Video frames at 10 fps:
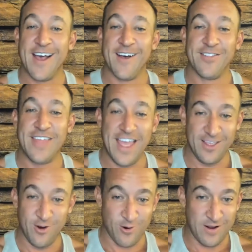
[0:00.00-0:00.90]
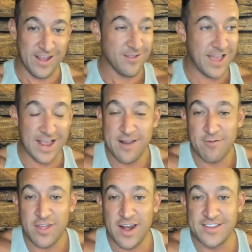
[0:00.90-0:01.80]
that you're here. Like, I never
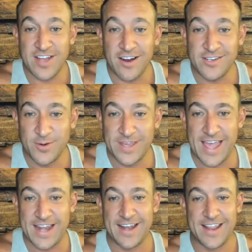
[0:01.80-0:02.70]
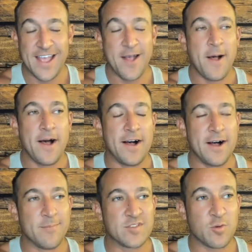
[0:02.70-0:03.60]
thought I'd talk to you again.
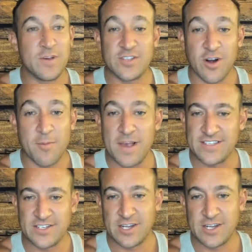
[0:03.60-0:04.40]
And so we started messaging